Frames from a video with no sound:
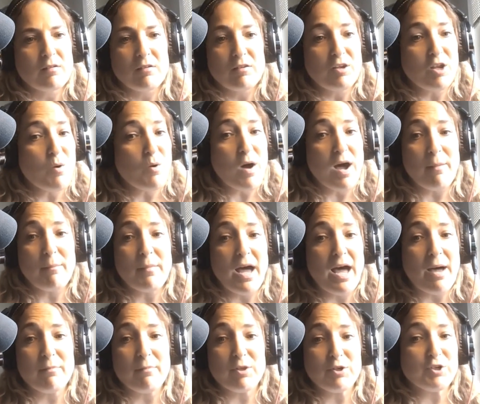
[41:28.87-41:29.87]
No,
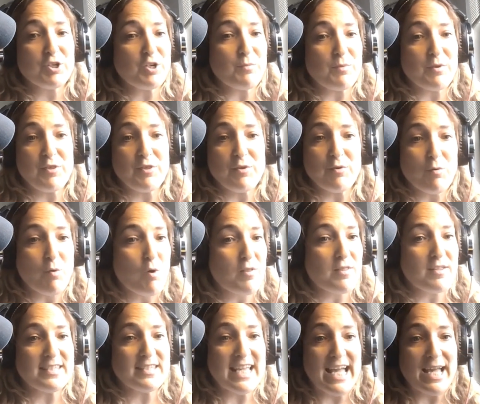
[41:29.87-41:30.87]
I'm learning with you all
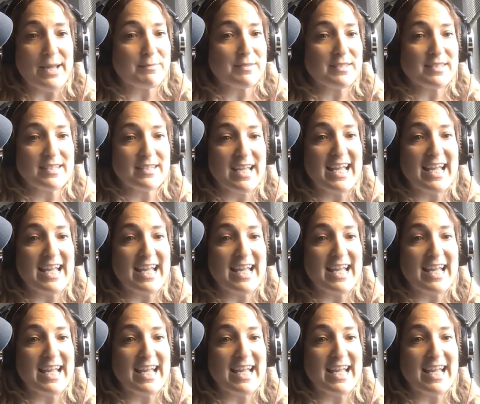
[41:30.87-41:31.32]
these apps.